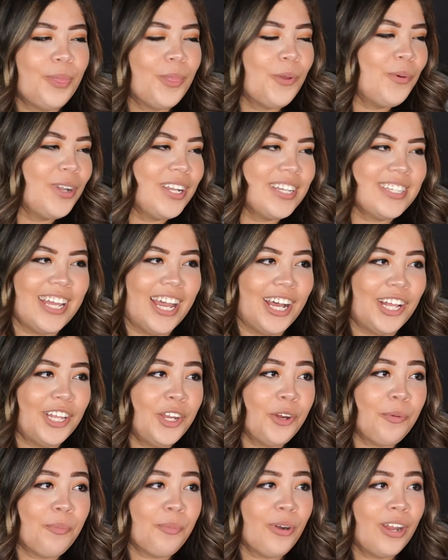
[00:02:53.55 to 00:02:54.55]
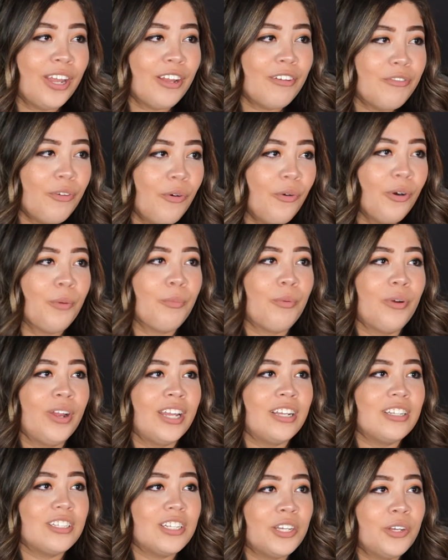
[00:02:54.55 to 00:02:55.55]
what exactly you're praying for or
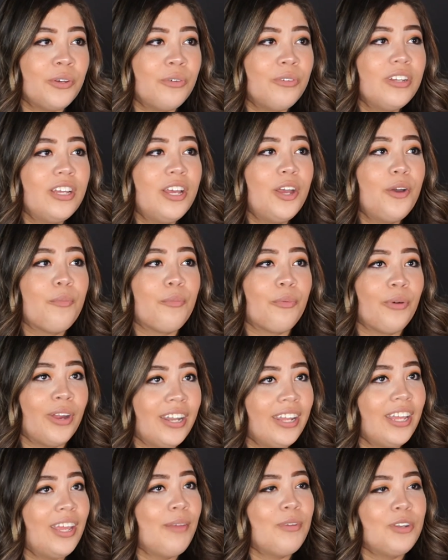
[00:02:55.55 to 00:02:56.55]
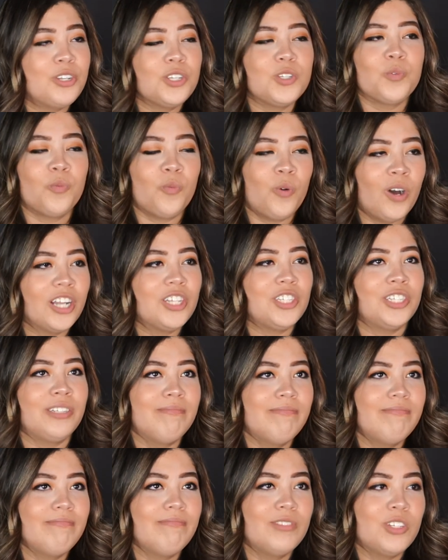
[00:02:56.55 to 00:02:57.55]
praying to, pray to him and just watch
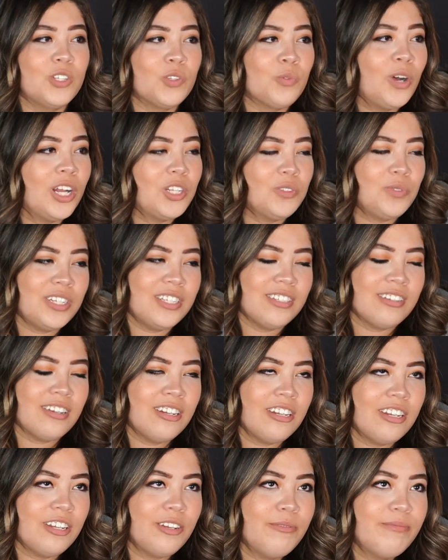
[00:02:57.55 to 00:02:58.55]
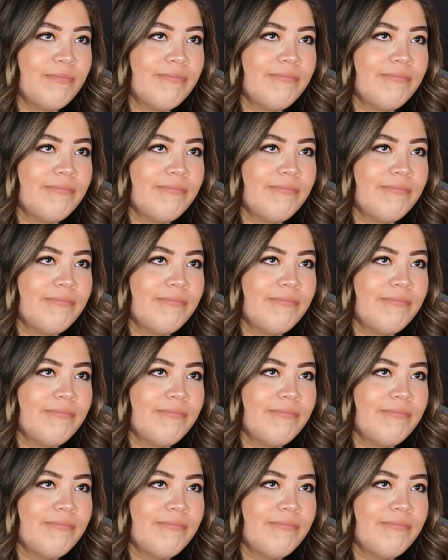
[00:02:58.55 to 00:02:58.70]
him. Just watch what he's gonna do.